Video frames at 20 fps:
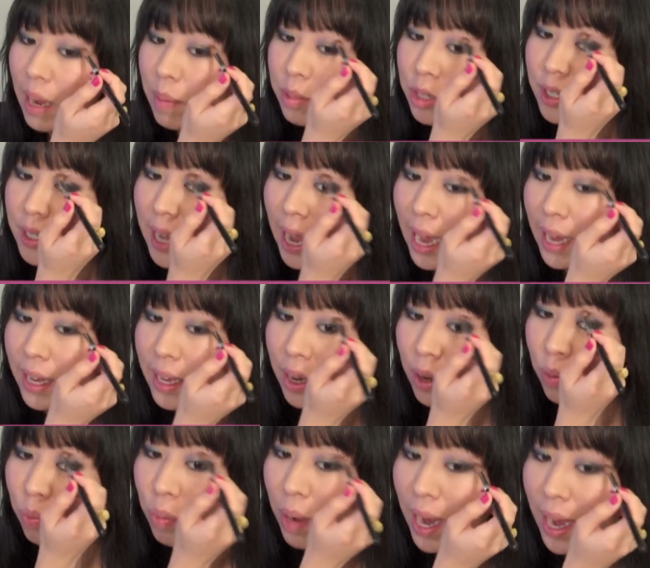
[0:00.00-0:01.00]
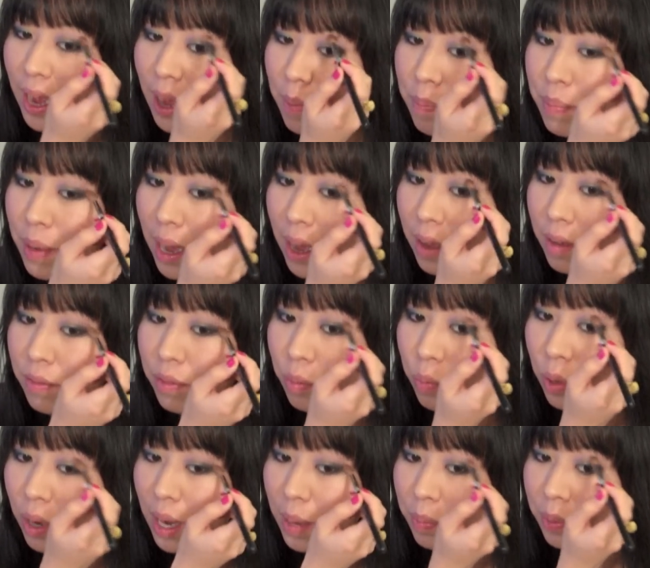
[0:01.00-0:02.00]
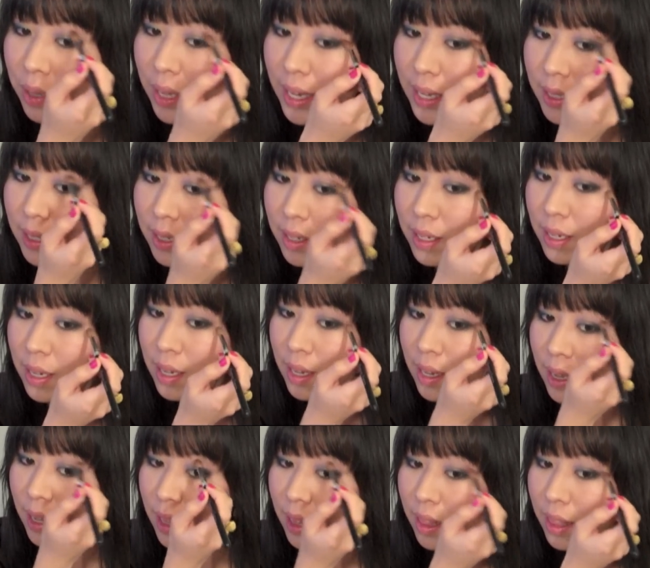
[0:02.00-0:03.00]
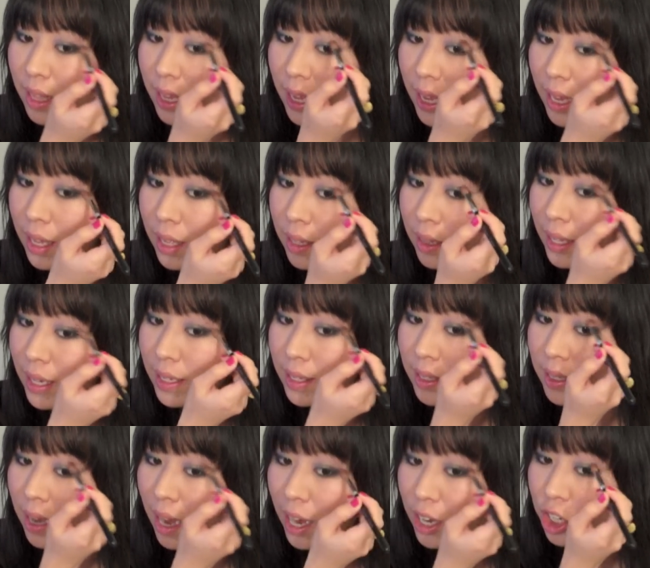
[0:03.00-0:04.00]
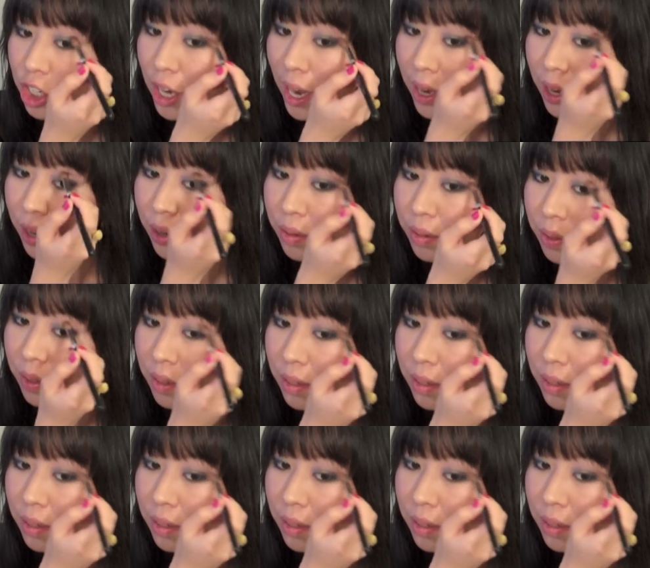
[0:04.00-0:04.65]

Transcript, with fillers: I'm just adding it right above where I placed the Glitz eyeshadow.